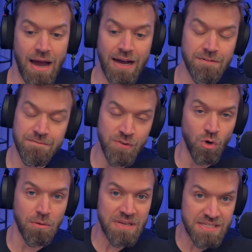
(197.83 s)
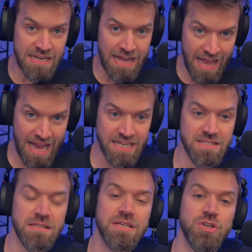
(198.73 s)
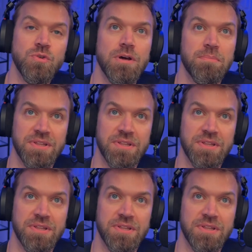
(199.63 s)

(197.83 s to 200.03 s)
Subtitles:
Fjorm is an excellent unit,